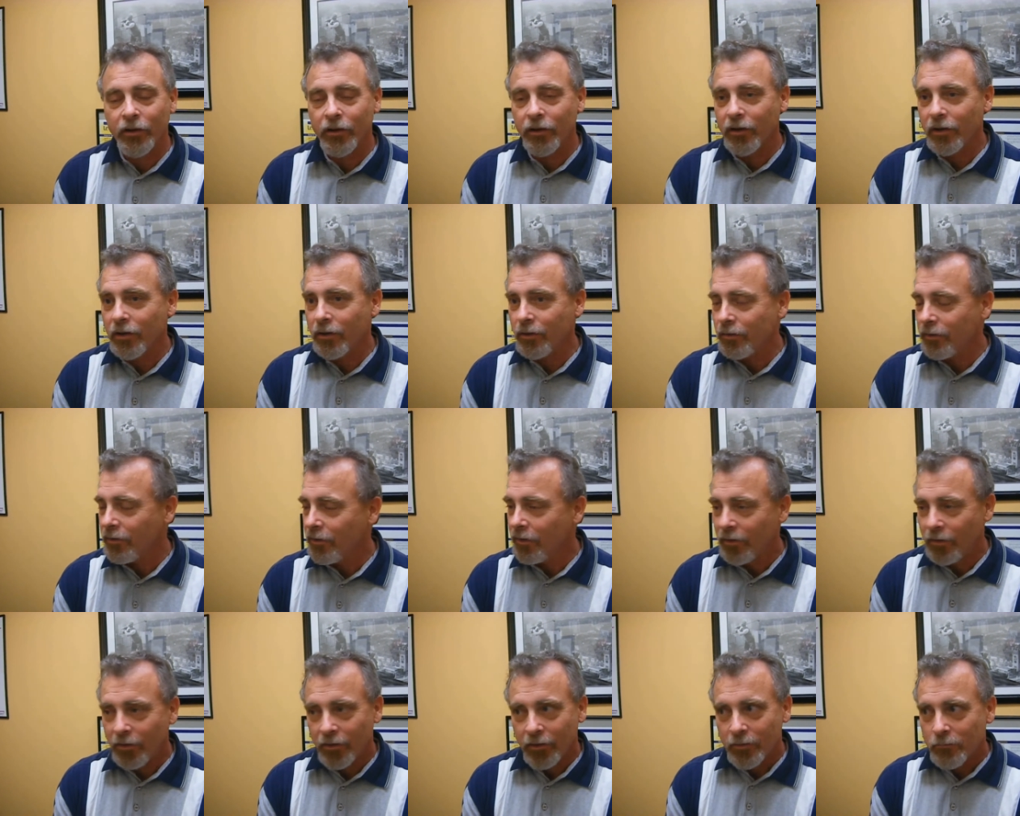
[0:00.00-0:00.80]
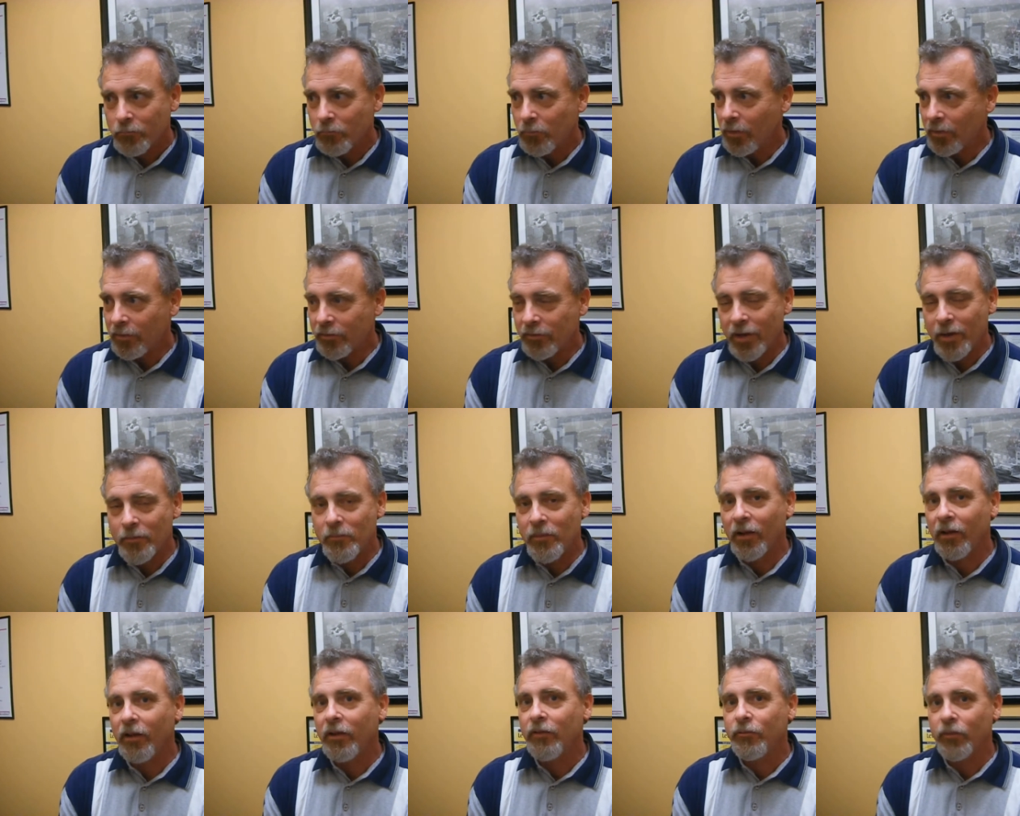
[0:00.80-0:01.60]
and by the
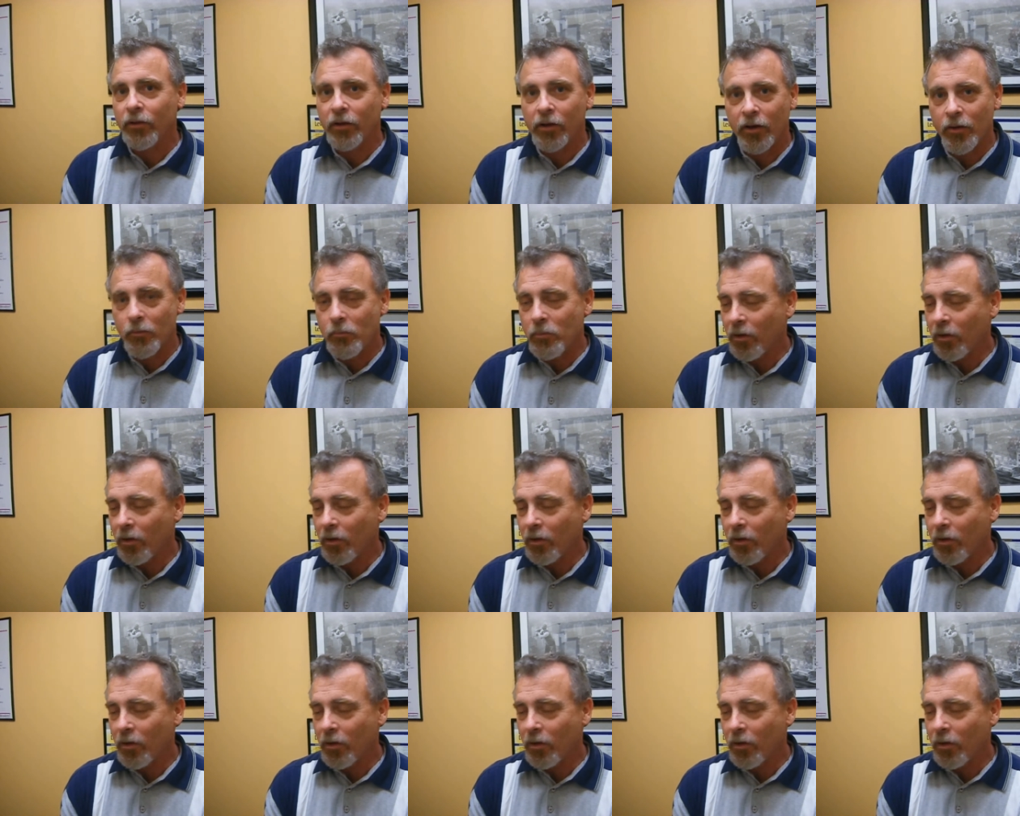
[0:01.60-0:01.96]
time I left the